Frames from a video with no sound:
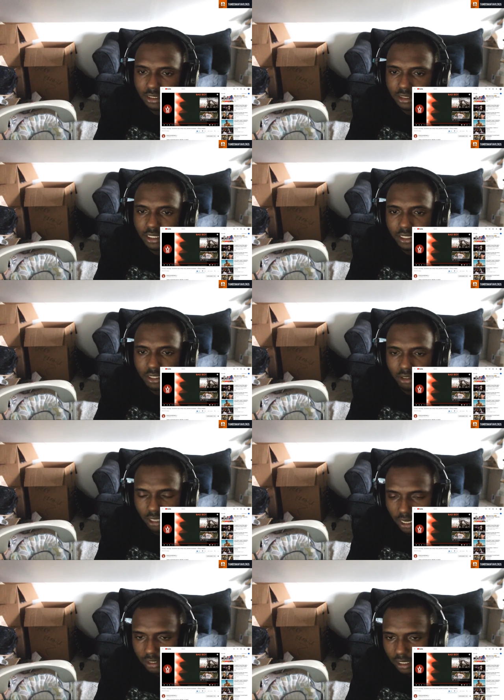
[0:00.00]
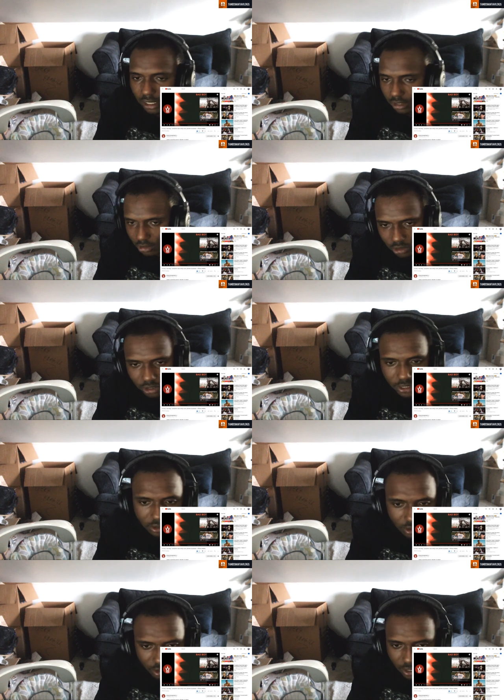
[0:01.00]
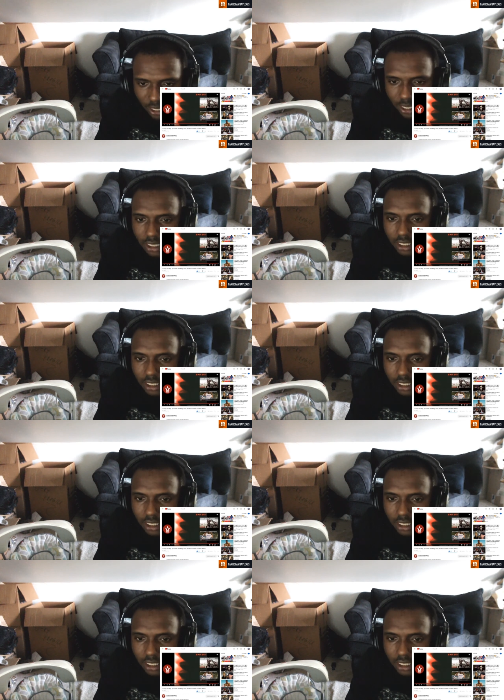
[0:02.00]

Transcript: he hear a lot. Like, little this, little that.